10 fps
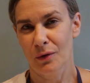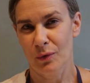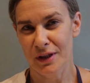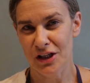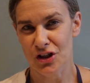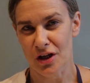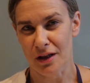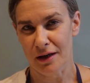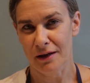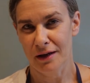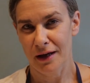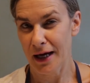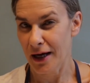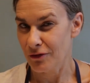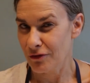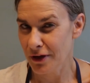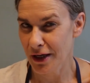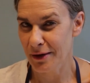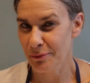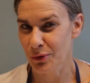with each other, and
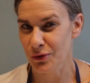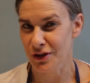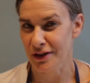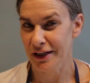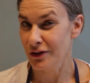really importantly,